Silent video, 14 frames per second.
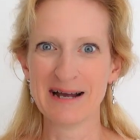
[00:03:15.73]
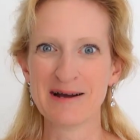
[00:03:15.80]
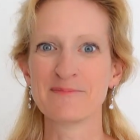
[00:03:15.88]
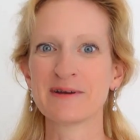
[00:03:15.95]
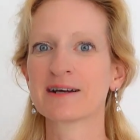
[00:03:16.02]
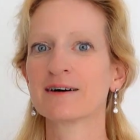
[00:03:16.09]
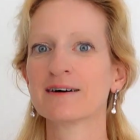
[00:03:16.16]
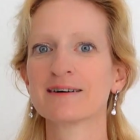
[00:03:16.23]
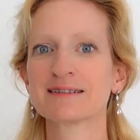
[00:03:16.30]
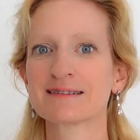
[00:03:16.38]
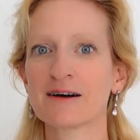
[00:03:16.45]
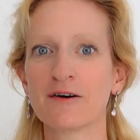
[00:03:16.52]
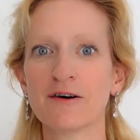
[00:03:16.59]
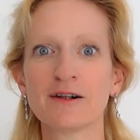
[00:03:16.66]
Because
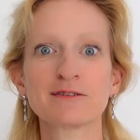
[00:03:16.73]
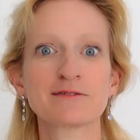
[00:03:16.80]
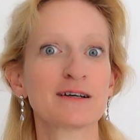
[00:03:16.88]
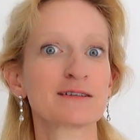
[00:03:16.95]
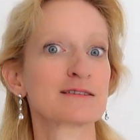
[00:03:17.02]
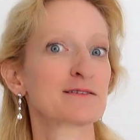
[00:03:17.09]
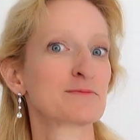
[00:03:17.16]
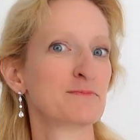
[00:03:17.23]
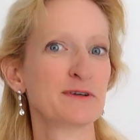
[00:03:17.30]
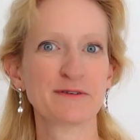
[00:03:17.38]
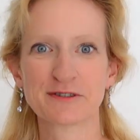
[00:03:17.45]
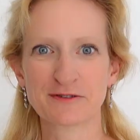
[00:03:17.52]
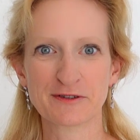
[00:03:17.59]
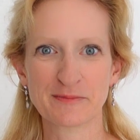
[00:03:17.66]
also as a
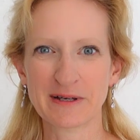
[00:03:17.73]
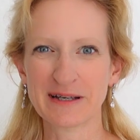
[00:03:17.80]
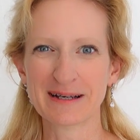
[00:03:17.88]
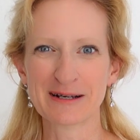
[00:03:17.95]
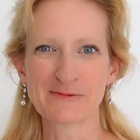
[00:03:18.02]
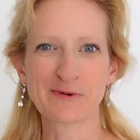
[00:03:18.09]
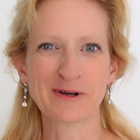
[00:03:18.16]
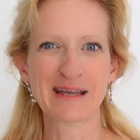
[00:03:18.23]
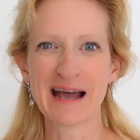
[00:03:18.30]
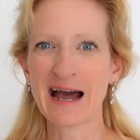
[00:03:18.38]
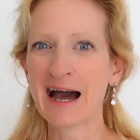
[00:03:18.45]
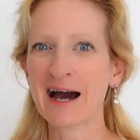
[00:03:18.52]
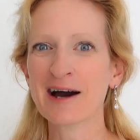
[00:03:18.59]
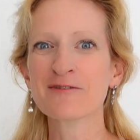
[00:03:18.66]
spiritual being, we
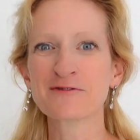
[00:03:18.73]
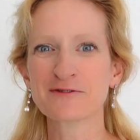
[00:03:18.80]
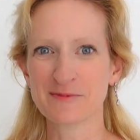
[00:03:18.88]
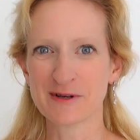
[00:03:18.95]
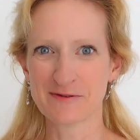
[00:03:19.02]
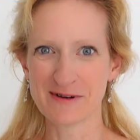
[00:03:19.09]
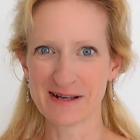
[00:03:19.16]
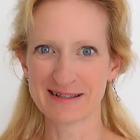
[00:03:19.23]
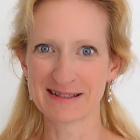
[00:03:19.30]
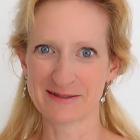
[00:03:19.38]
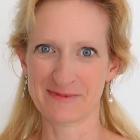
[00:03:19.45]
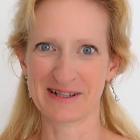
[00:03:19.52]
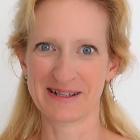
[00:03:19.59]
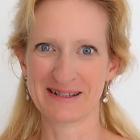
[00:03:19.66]
have to be
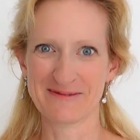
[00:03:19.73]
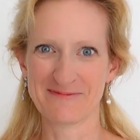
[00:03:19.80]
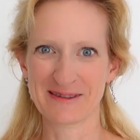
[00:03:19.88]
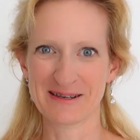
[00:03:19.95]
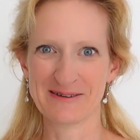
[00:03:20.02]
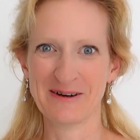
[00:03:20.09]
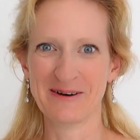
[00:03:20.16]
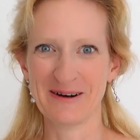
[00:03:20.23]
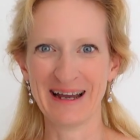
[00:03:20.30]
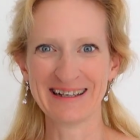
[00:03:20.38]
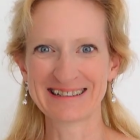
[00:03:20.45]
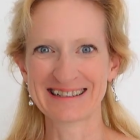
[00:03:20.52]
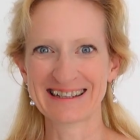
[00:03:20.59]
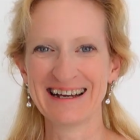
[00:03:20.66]
reasonable,
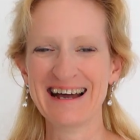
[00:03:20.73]
right?